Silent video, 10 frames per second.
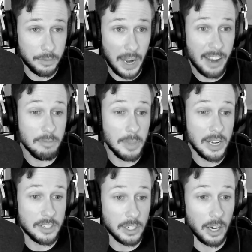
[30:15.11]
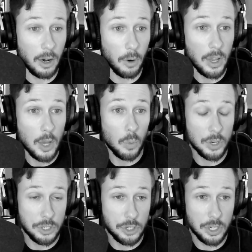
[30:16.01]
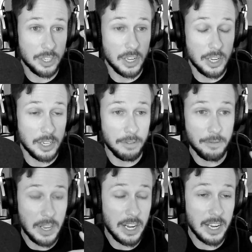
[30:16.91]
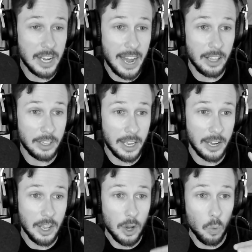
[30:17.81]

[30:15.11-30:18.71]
five minutes ago was just defeating an alien,